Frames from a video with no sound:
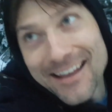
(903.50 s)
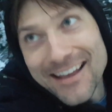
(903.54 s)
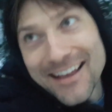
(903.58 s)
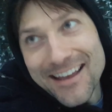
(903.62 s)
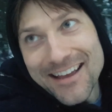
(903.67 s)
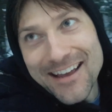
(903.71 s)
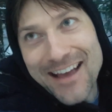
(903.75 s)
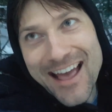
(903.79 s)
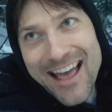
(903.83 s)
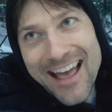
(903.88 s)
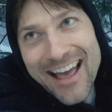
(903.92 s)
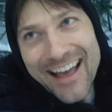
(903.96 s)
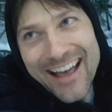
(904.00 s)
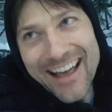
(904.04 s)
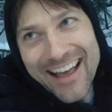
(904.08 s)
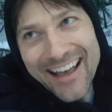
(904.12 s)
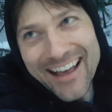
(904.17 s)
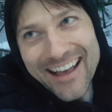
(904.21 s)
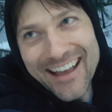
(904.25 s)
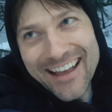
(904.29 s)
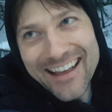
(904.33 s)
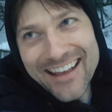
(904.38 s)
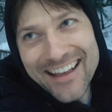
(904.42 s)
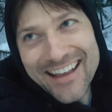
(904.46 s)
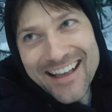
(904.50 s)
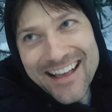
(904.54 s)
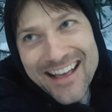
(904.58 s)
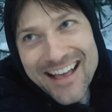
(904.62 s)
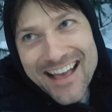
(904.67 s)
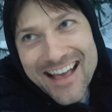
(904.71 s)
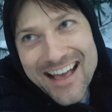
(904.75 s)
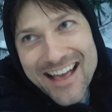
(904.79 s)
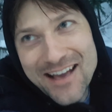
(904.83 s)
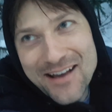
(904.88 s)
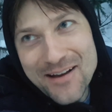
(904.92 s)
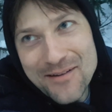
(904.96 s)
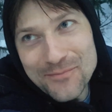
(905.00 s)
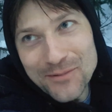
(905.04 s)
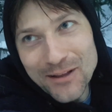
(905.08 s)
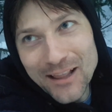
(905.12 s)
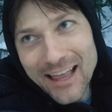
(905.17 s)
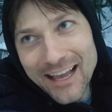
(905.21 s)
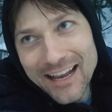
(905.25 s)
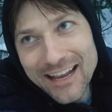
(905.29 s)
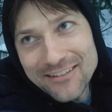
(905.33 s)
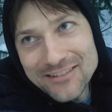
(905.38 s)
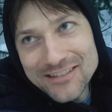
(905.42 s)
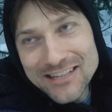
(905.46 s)
but like I've said
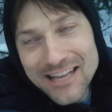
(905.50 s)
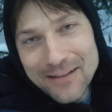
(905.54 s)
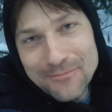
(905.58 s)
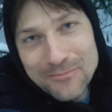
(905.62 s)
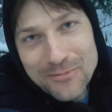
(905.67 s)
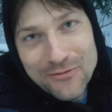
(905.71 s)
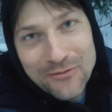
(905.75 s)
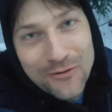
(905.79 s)
before,